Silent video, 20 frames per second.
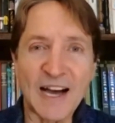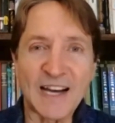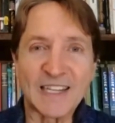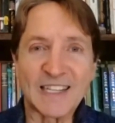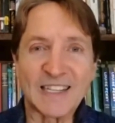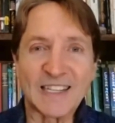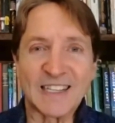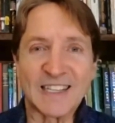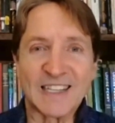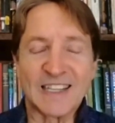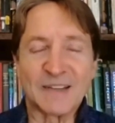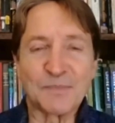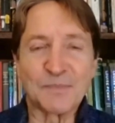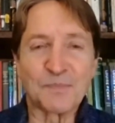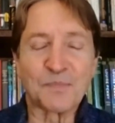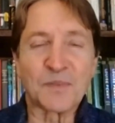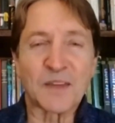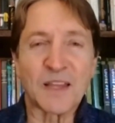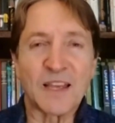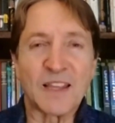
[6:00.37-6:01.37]
had, and the
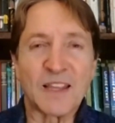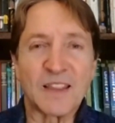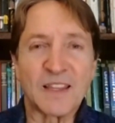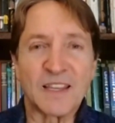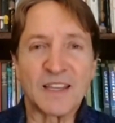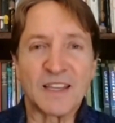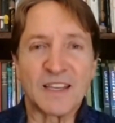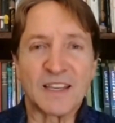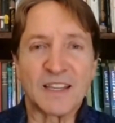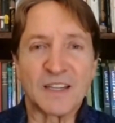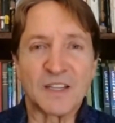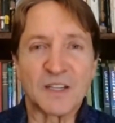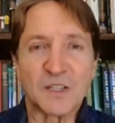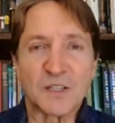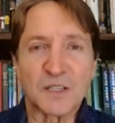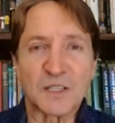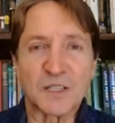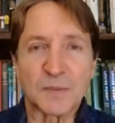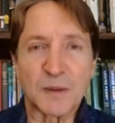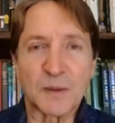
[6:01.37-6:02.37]

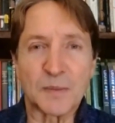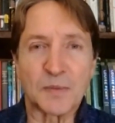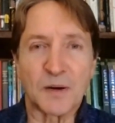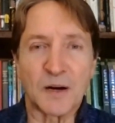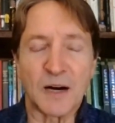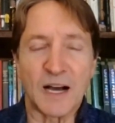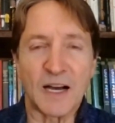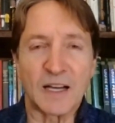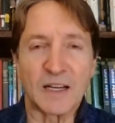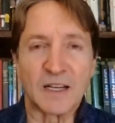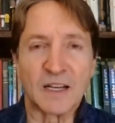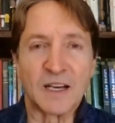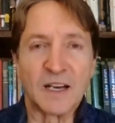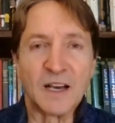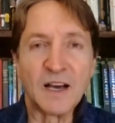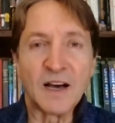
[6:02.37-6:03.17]
Indigenous people had